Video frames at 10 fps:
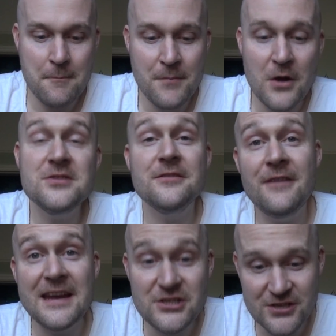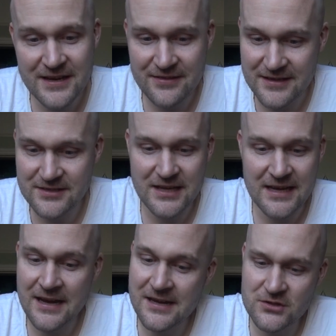motivation in this
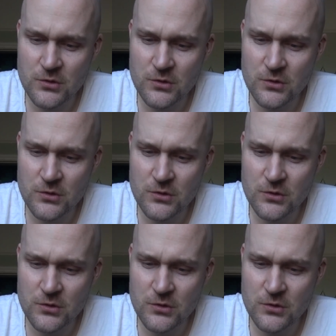scene is